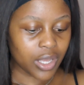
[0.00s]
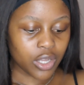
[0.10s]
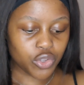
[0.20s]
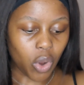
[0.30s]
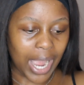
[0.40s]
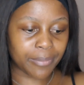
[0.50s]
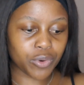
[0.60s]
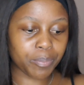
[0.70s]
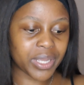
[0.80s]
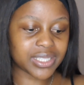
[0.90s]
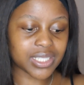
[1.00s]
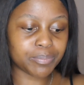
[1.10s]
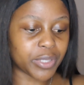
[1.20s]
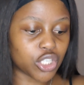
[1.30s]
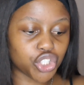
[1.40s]
Your eyebrow pencil
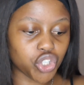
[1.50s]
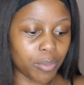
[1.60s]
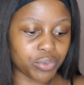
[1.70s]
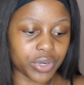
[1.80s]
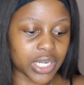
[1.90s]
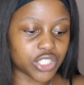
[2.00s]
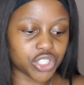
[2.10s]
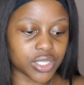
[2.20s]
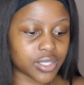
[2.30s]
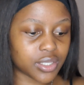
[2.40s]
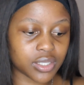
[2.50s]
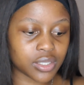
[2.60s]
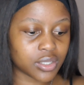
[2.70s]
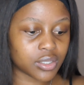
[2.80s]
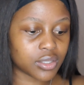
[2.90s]
being sharp really just
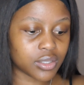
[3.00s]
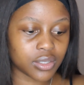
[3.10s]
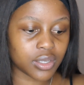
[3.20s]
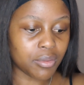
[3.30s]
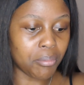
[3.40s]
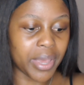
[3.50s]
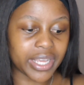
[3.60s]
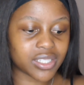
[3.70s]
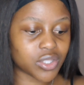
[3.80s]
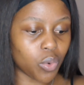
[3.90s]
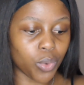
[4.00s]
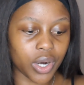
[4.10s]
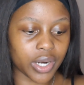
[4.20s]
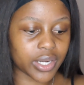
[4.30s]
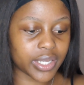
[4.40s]
makes the
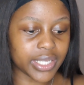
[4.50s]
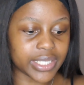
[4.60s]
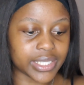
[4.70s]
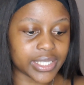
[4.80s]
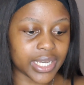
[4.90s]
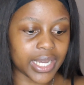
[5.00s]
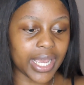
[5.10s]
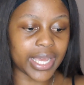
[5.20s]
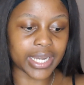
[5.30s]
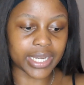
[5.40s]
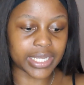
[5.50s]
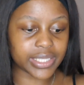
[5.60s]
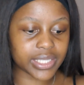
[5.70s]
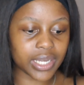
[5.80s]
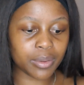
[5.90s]
work easier and
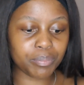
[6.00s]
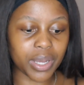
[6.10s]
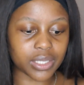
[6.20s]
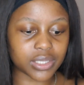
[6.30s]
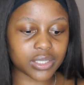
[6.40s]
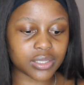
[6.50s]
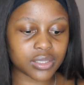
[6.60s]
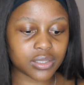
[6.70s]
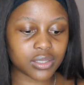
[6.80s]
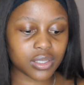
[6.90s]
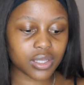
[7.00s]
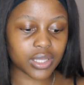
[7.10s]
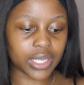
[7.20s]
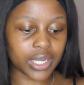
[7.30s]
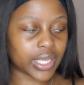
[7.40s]
neater, but
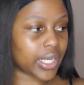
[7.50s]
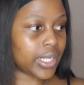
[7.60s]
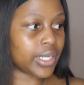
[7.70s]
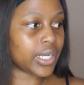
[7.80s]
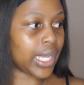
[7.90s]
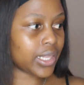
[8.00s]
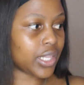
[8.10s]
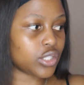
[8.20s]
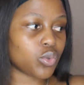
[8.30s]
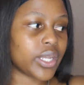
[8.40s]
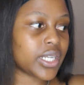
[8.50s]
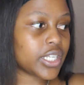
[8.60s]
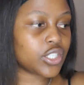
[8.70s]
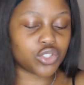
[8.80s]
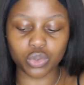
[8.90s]
then again, like, that one
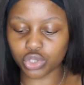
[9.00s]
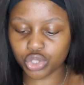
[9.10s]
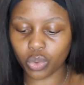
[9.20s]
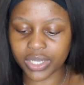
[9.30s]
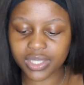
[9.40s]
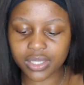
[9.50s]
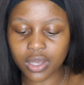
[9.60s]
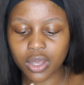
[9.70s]
is your choice.